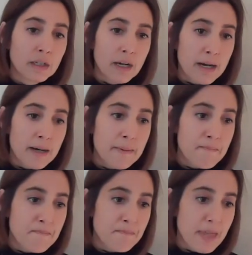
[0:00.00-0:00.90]

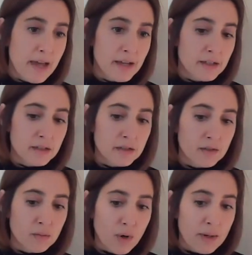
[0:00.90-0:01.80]
And
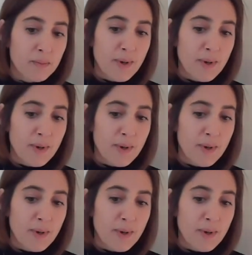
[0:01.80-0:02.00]
what